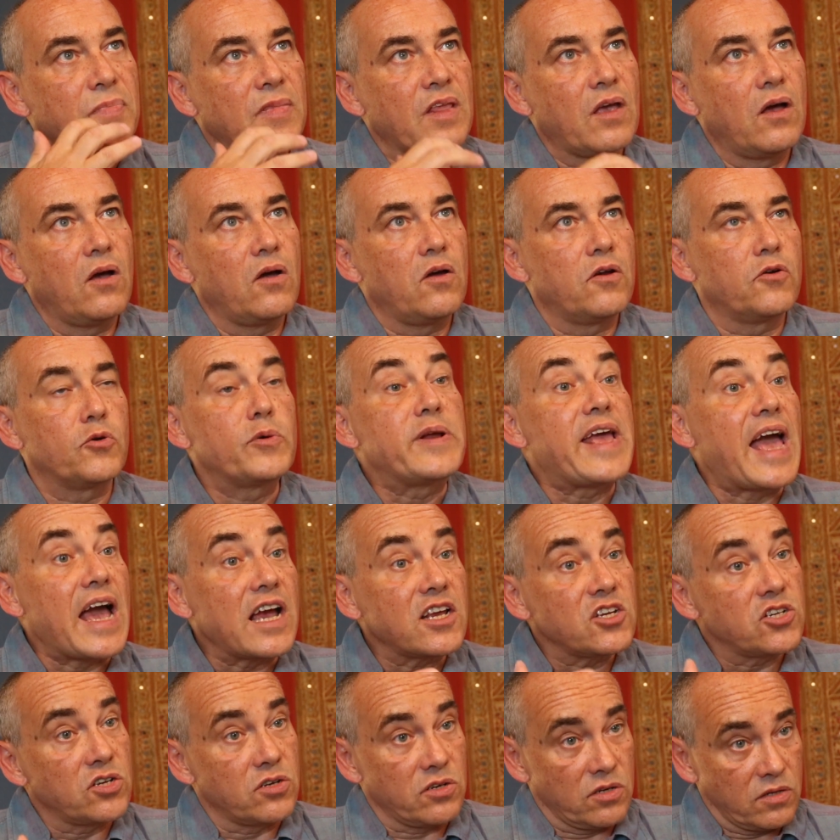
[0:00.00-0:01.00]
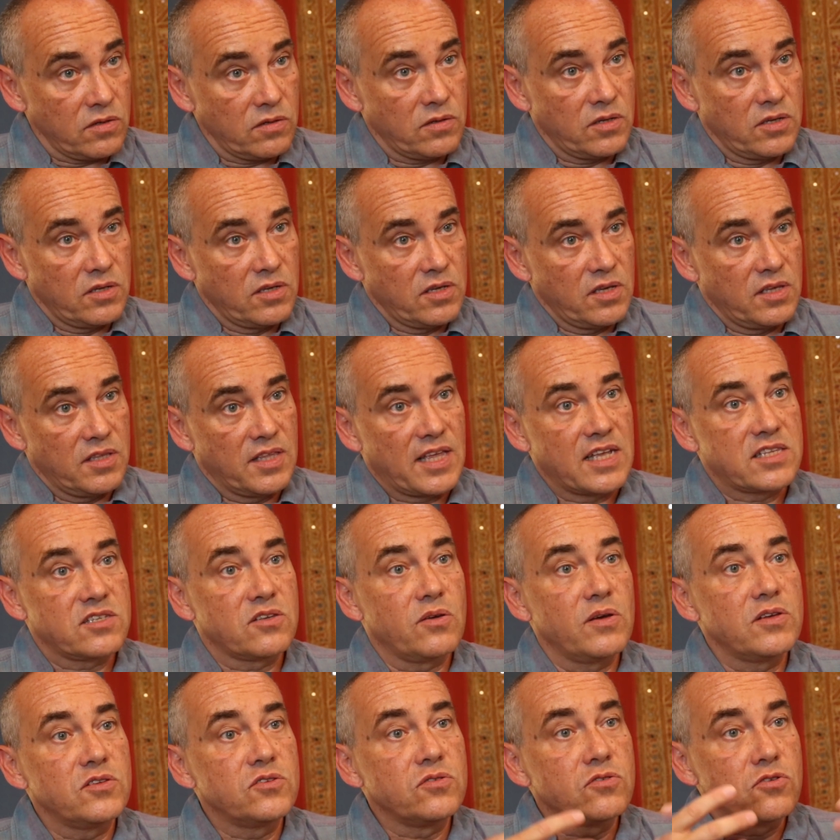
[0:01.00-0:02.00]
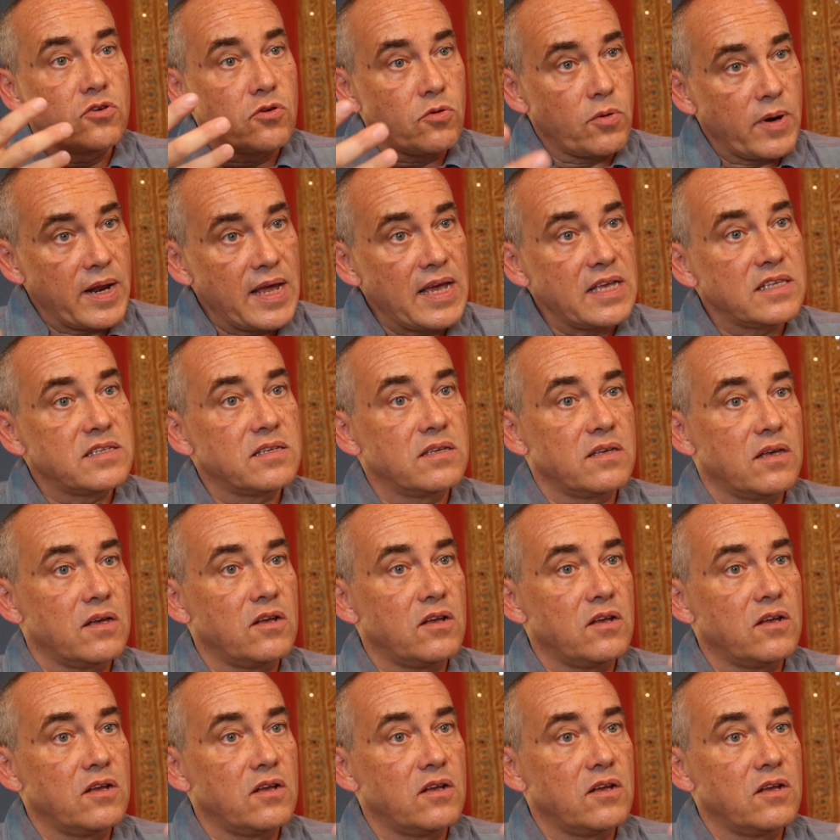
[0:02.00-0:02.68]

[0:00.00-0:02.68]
reaction that's going to create